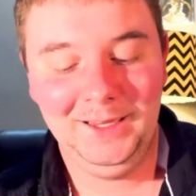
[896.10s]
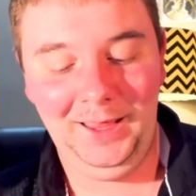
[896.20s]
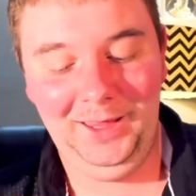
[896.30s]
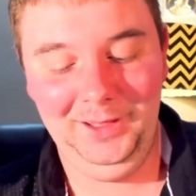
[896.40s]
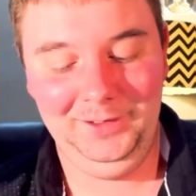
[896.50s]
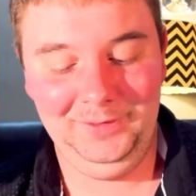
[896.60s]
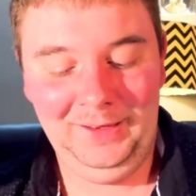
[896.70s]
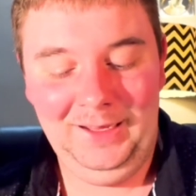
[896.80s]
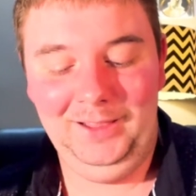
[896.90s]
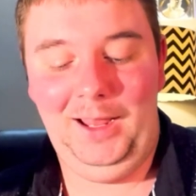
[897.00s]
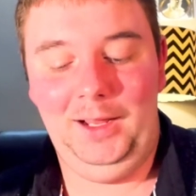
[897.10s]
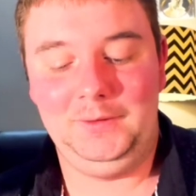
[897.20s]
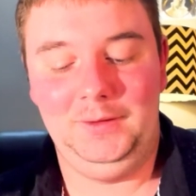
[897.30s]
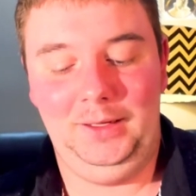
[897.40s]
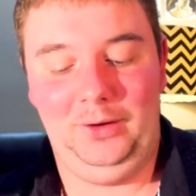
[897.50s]
And
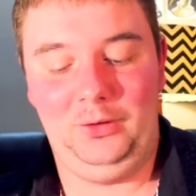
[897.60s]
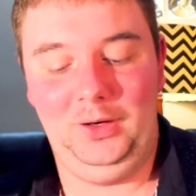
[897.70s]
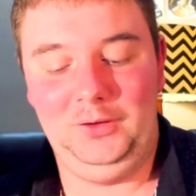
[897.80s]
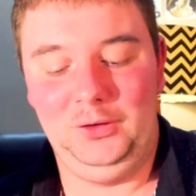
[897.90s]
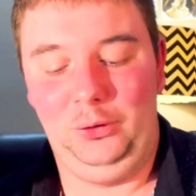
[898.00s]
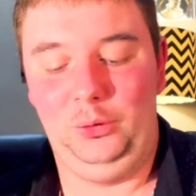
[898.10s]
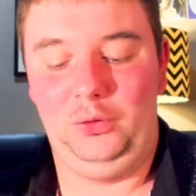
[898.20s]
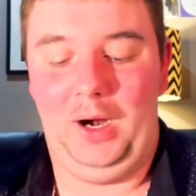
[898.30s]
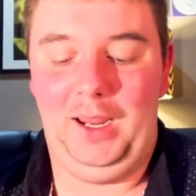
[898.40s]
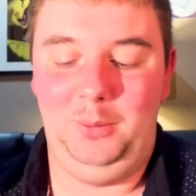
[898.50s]
lastly, original Ray